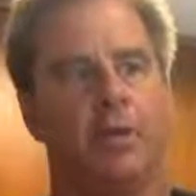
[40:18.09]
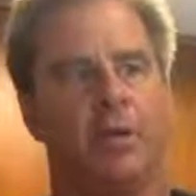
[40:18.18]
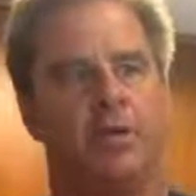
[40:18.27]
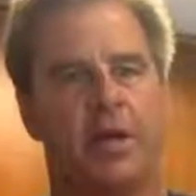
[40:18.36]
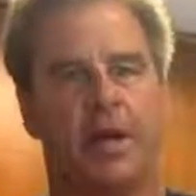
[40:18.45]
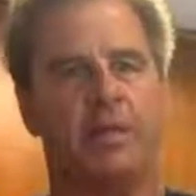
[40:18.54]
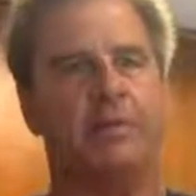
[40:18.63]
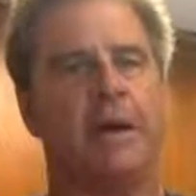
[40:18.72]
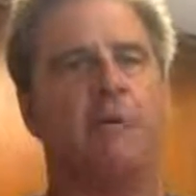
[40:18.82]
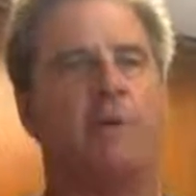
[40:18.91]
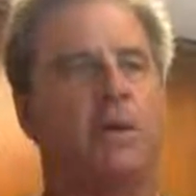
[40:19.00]
We talked
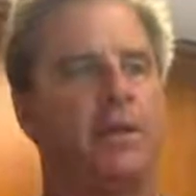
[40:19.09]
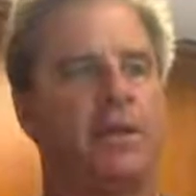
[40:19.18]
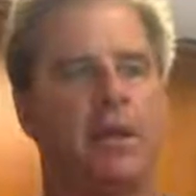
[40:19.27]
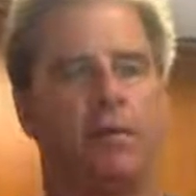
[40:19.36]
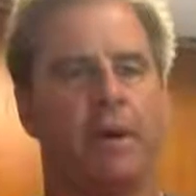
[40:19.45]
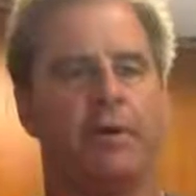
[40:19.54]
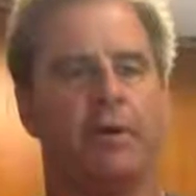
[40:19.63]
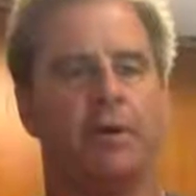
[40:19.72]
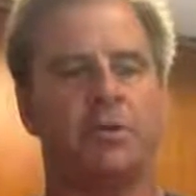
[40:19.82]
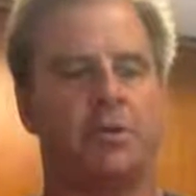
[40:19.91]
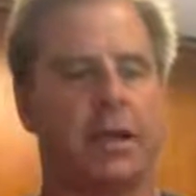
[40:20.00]
about one of the
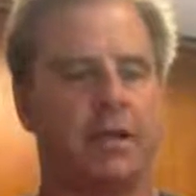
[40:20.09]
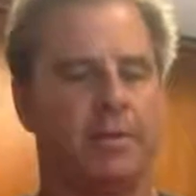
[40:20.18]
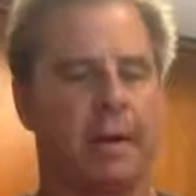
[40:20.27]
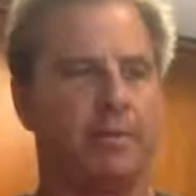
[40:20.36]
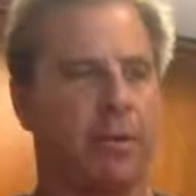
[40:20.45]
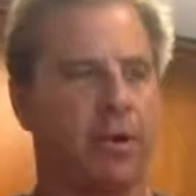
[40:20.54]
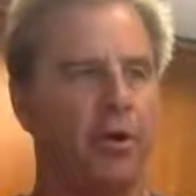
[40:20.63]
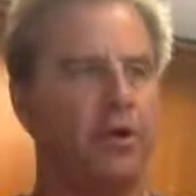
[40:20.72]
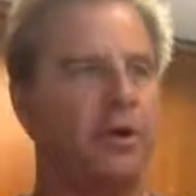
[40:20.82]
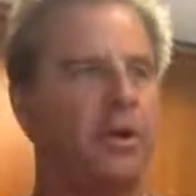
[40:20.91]
webinars. We talked about burn